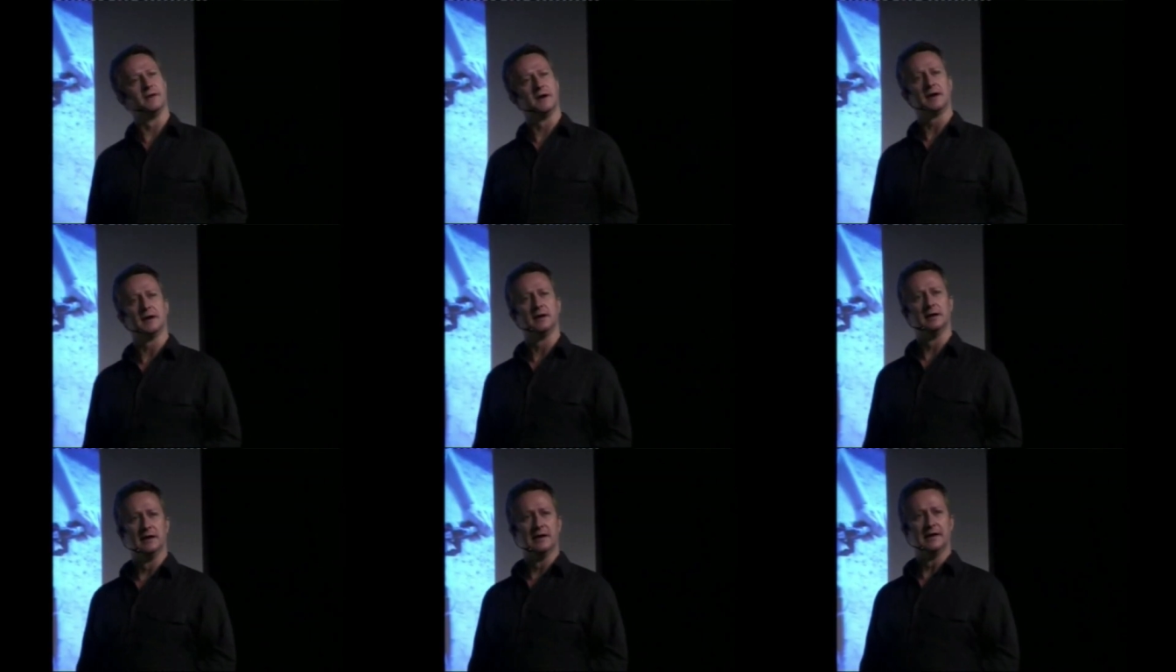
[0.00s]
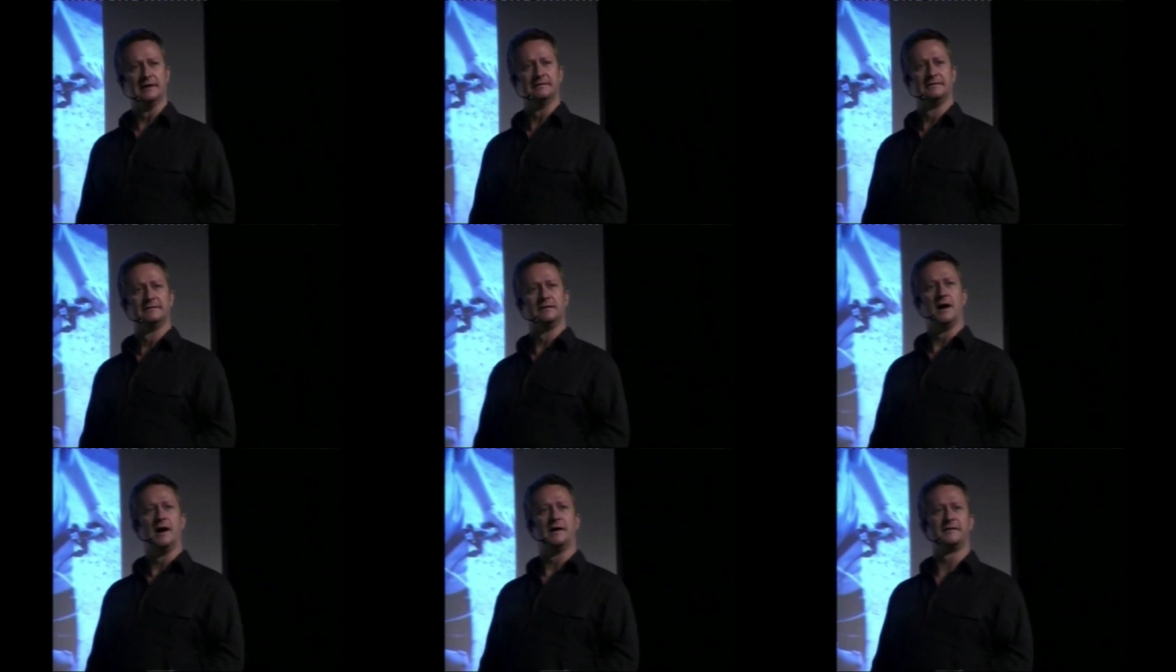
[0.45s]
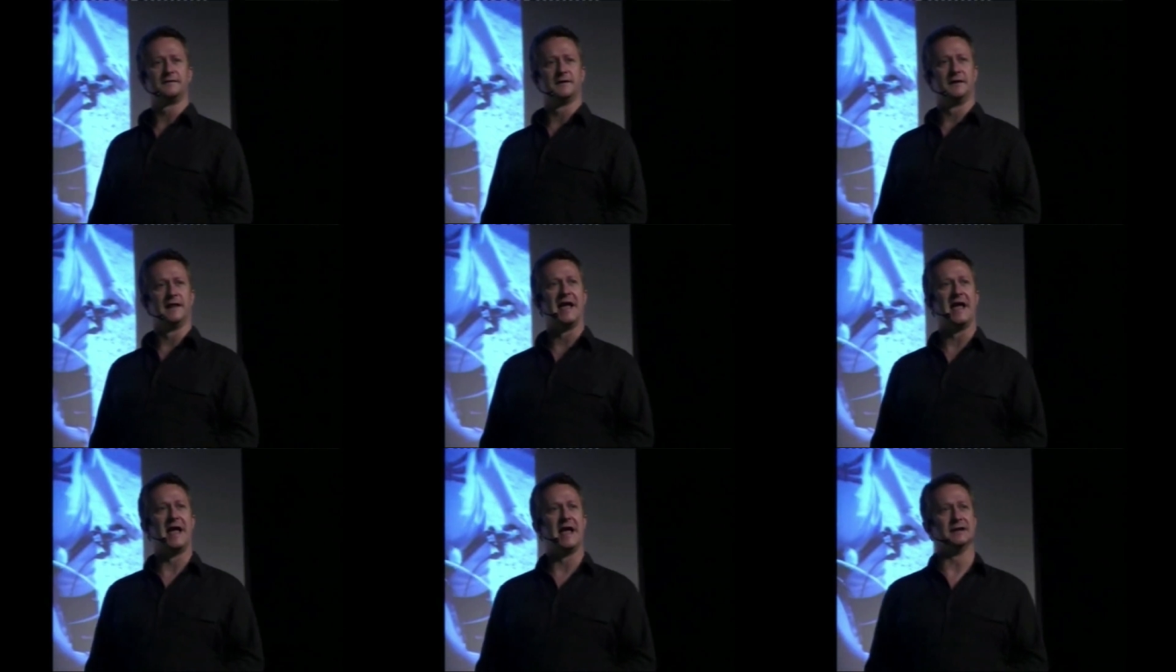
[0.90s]
if they can live off
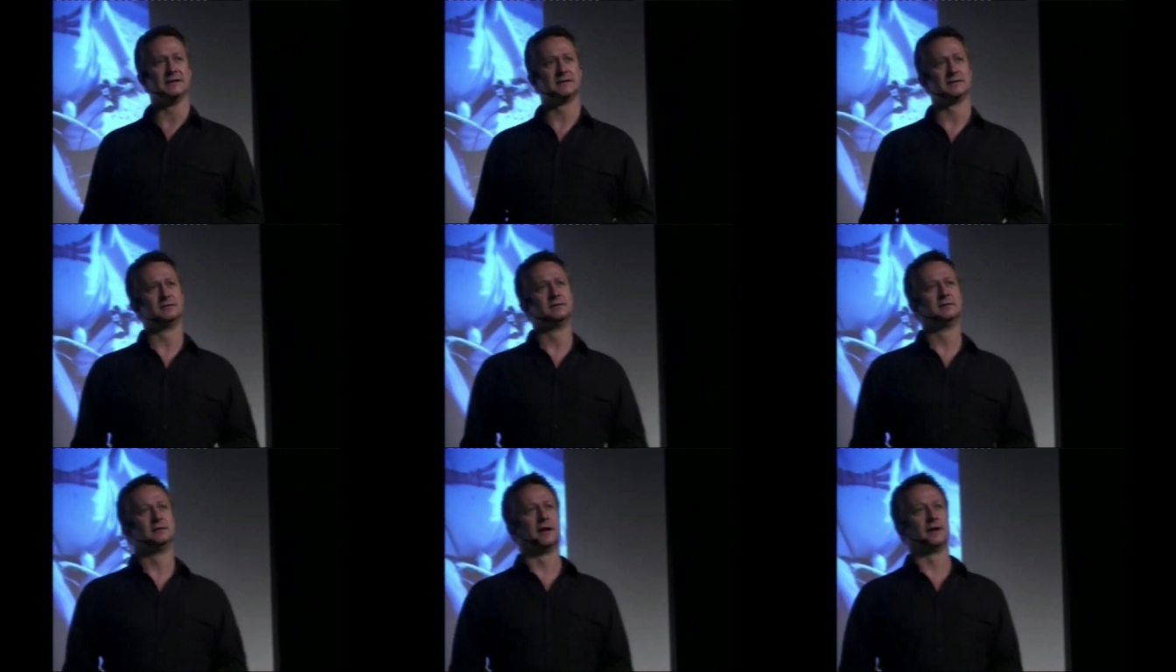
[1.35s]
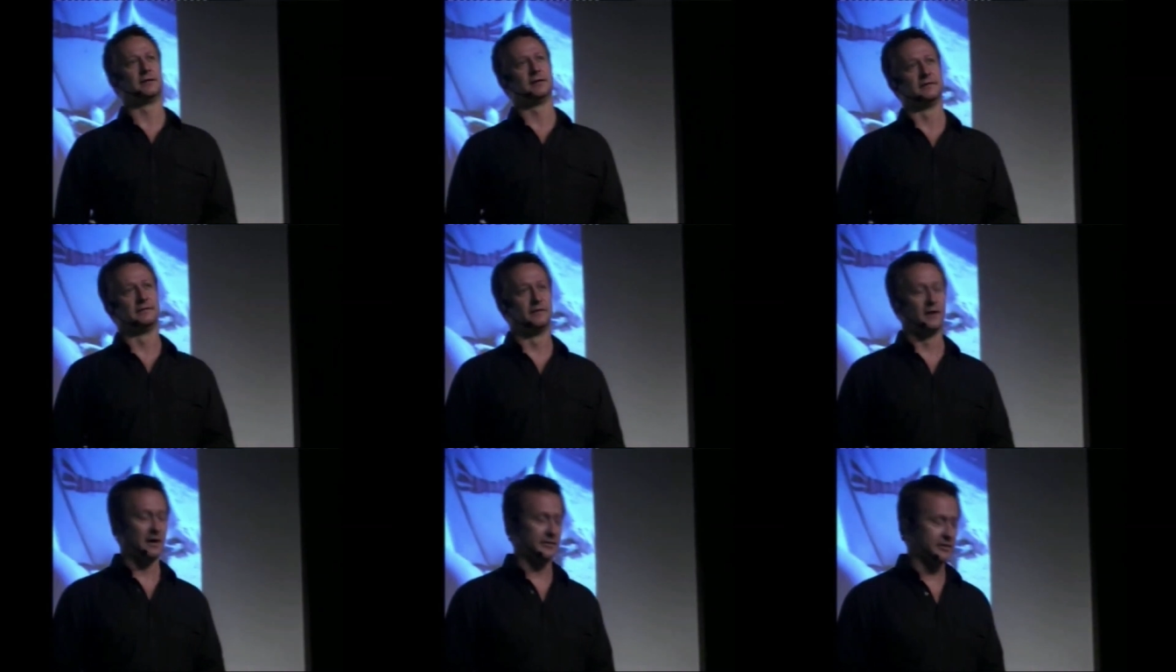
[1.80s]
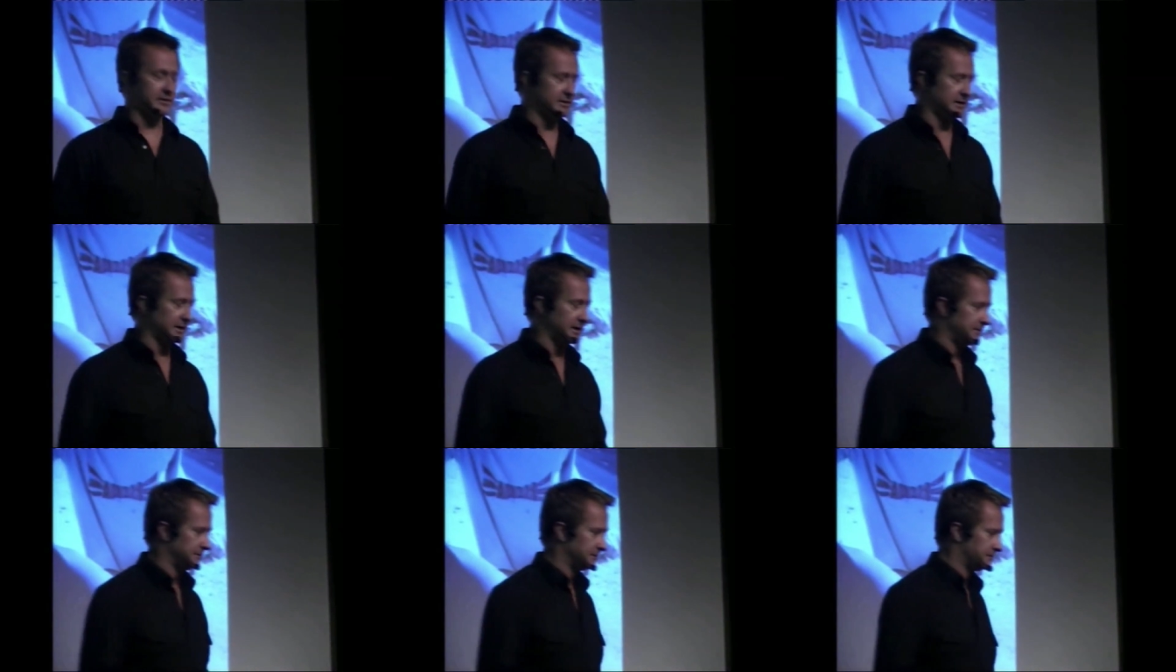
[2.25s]
the land like their father
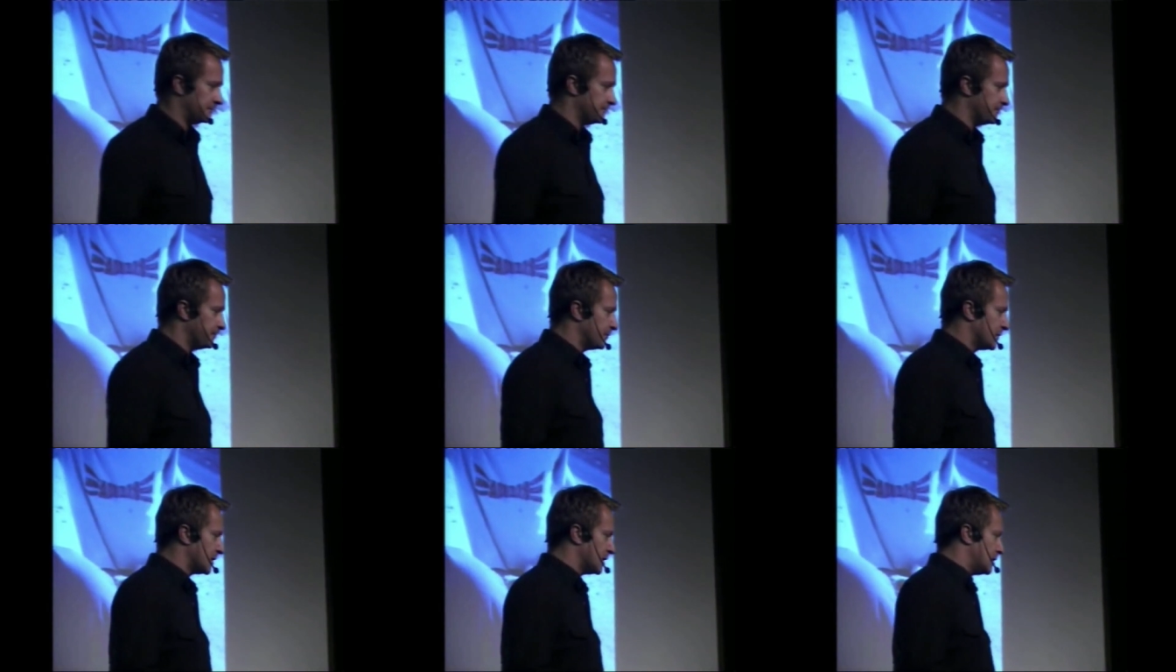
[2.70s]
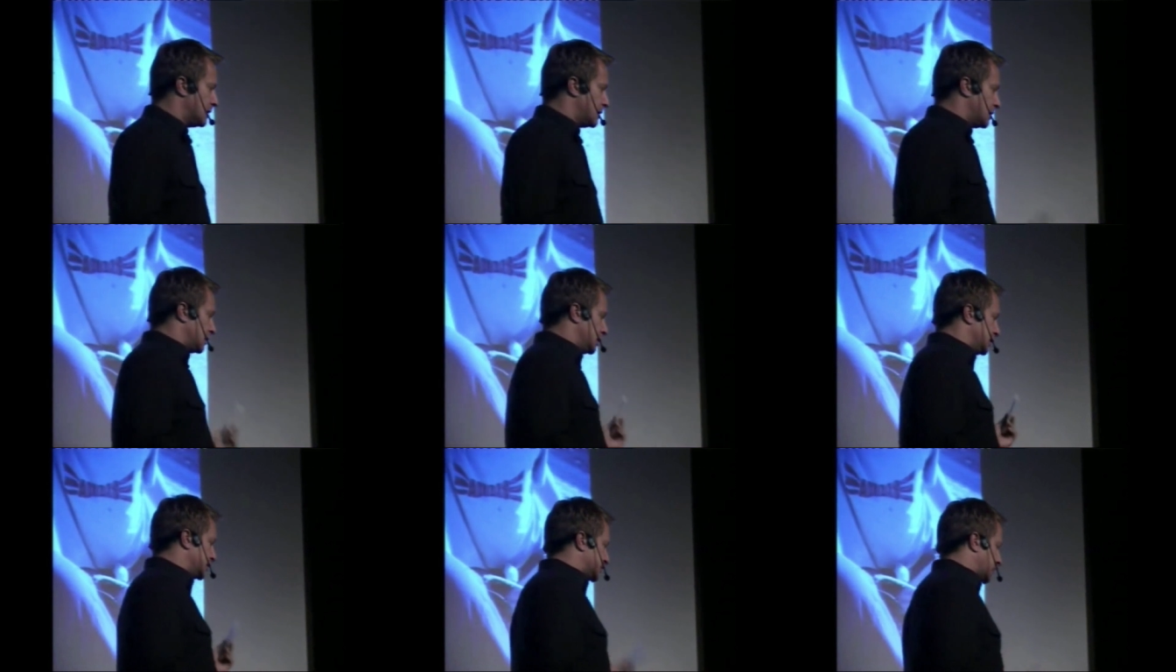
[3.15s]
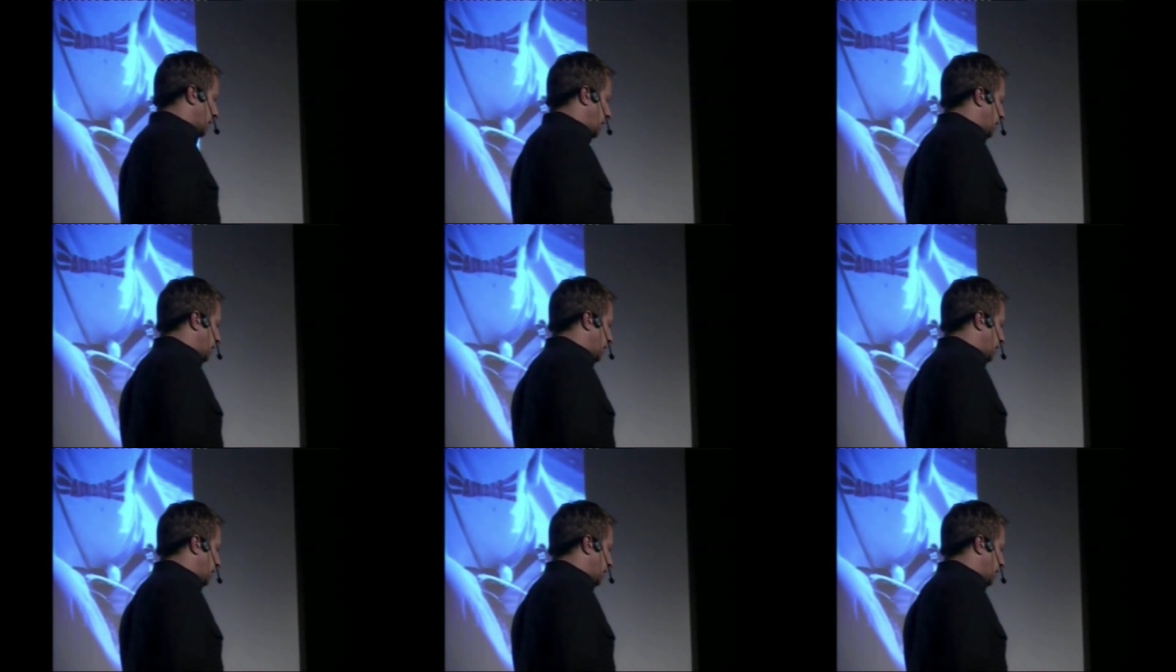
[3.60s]
did. You